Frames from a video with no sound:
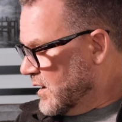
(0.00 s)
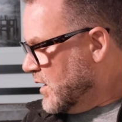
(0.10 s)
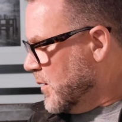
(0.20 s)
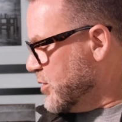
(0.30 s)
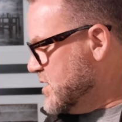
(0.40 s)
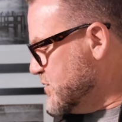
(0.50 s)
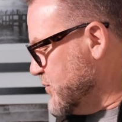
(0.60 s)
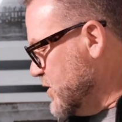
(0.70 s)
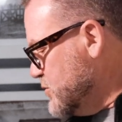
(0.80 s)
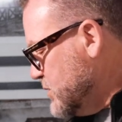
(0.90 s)
I print a
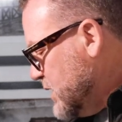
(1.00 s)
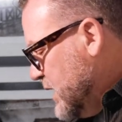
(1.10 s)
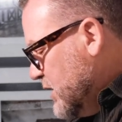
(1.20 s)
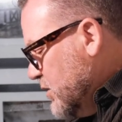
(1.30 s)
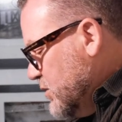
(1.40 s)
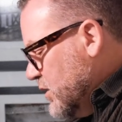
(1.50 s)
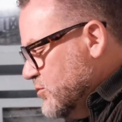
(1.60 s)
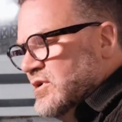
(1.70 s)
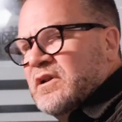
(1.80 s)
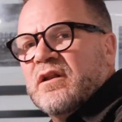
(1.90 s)
few, and I
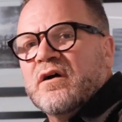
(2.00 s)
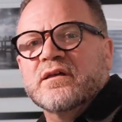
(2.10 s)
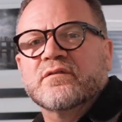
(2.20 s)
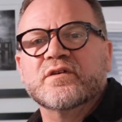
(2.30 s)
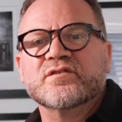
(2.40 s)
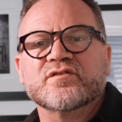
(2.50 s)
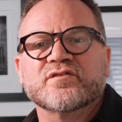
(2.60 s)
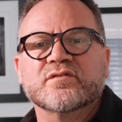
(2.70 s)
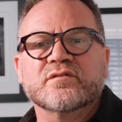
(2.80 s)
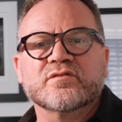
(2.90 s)
really like this